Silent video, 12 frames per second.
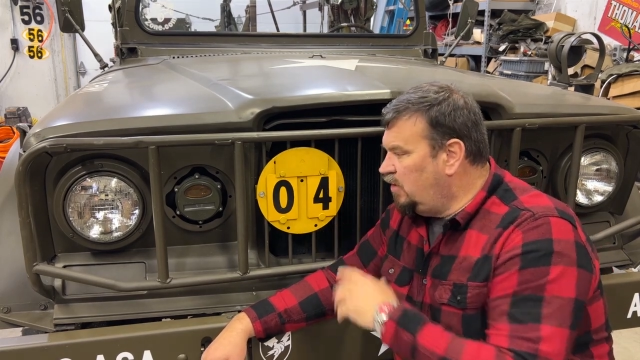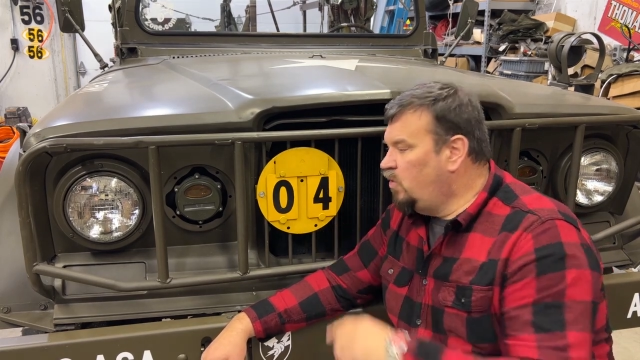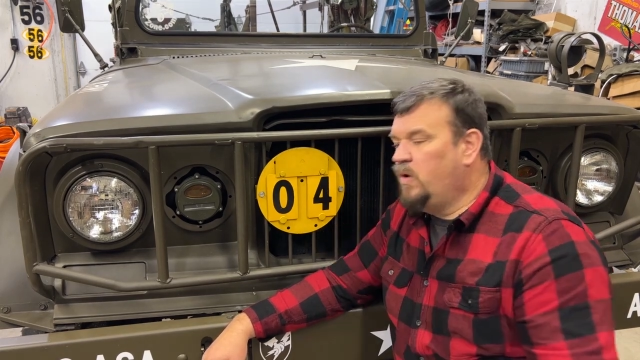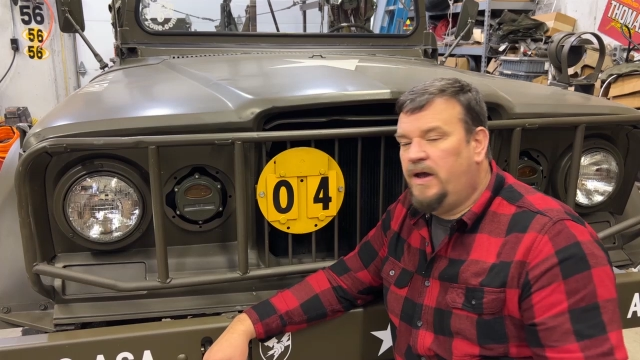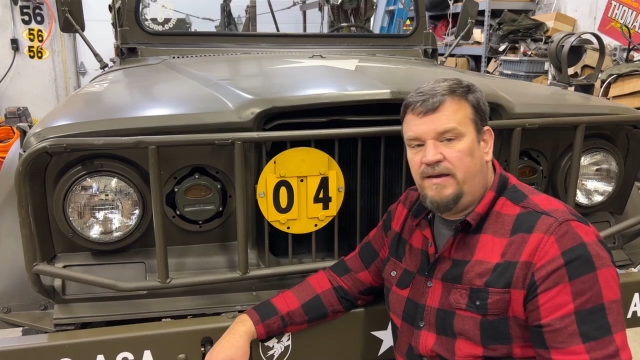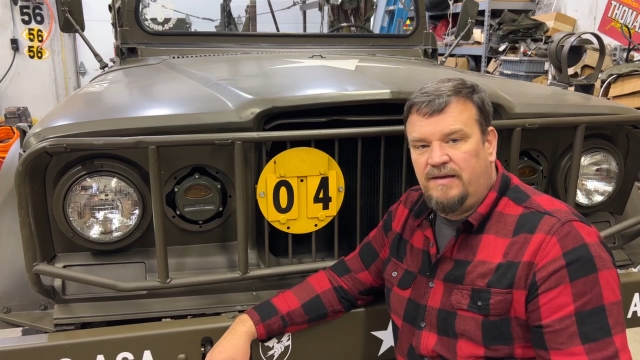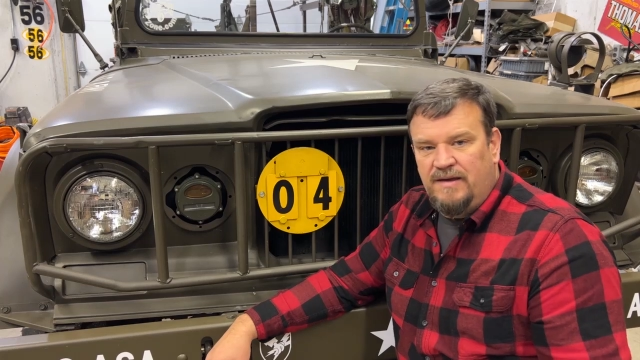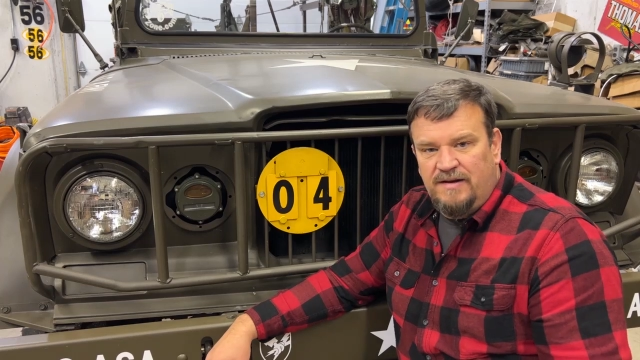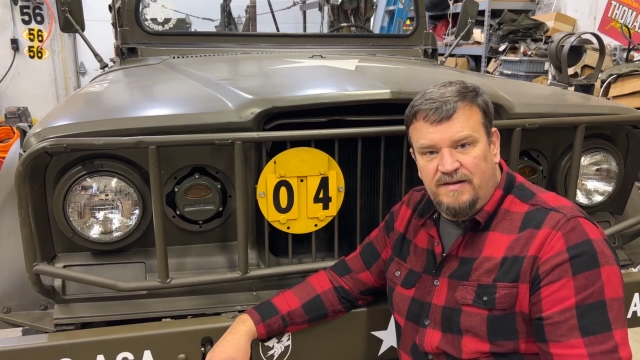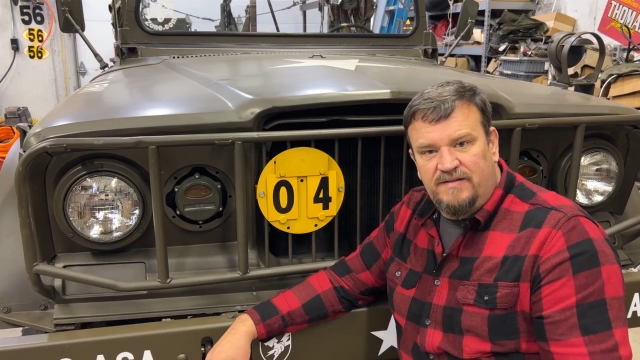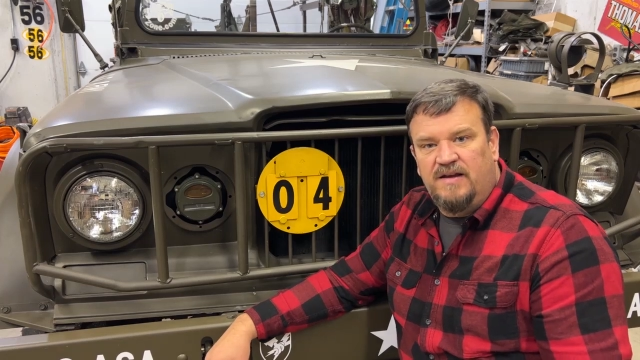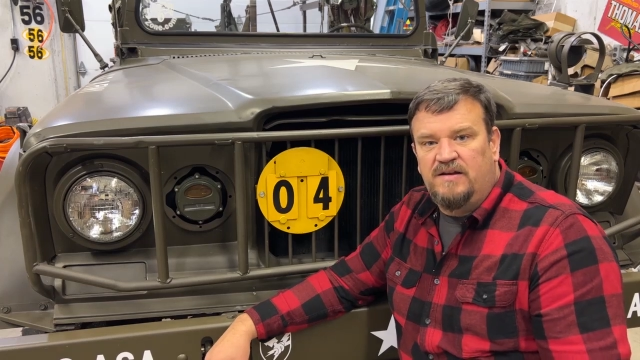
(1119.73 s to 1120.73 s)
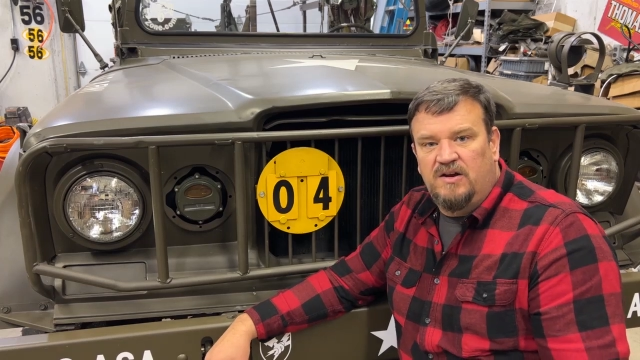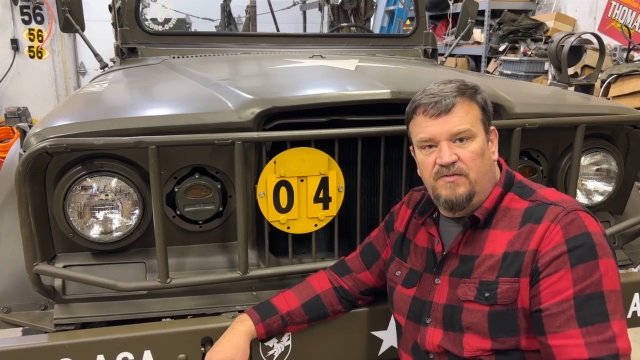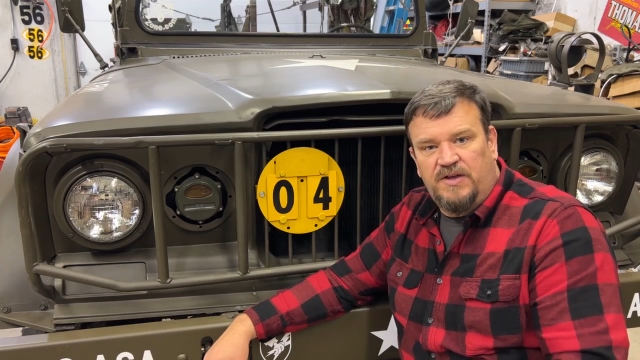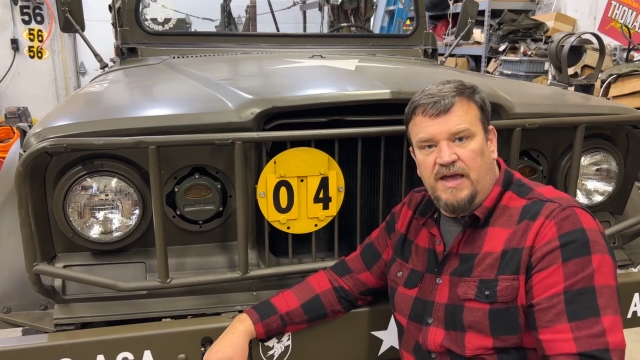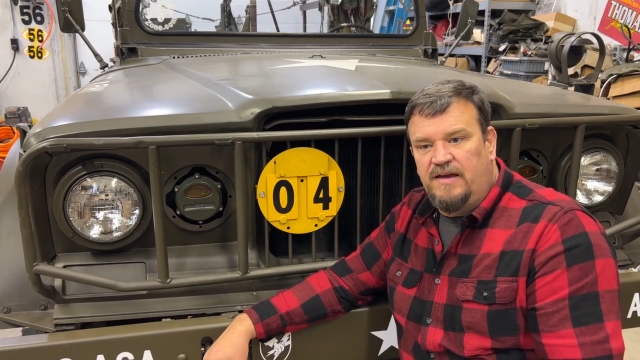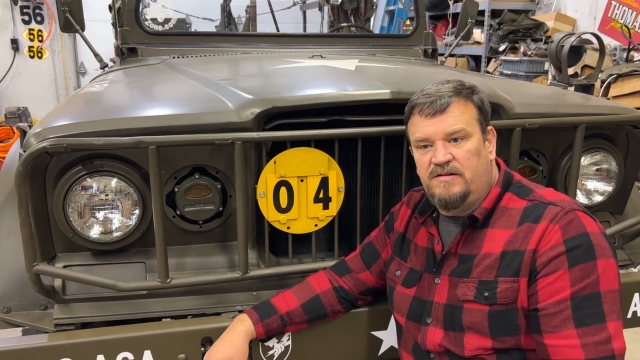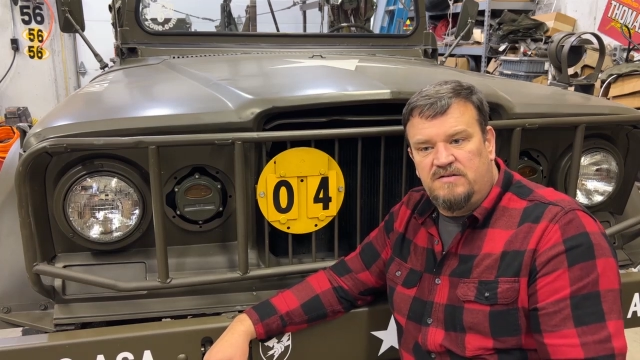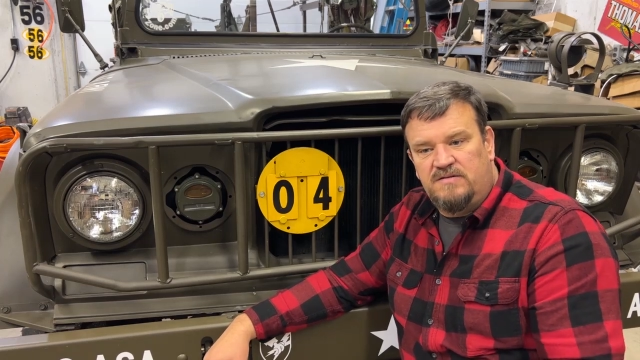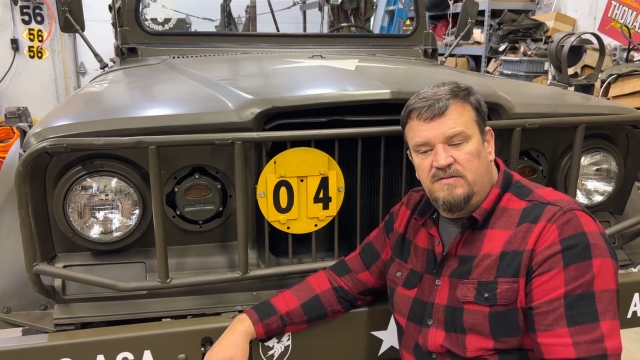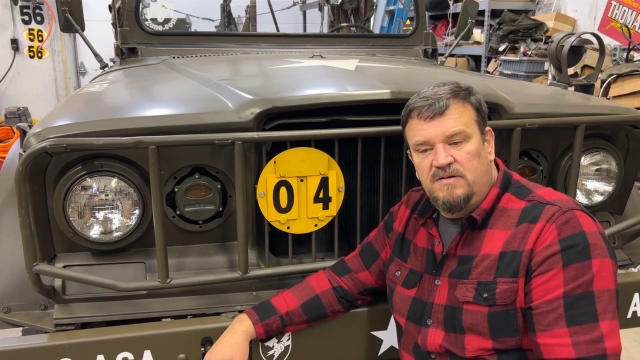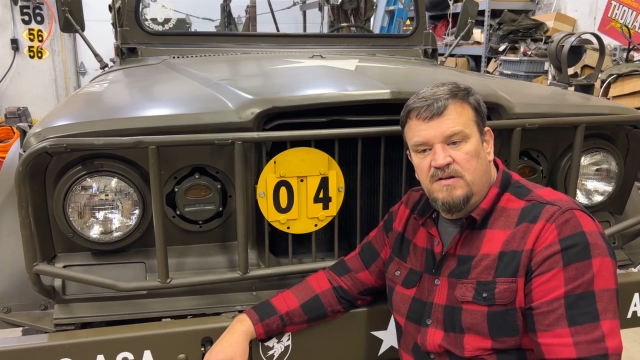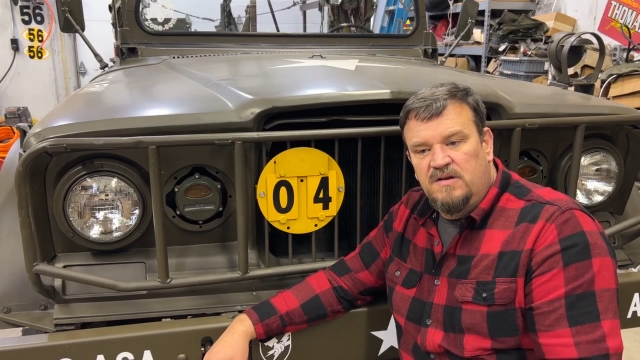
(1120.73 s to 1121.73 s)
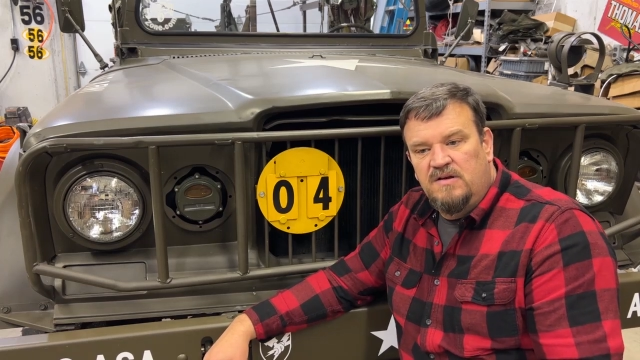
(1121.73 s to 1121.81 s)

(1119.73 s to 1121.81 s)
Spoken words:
quick and easy identification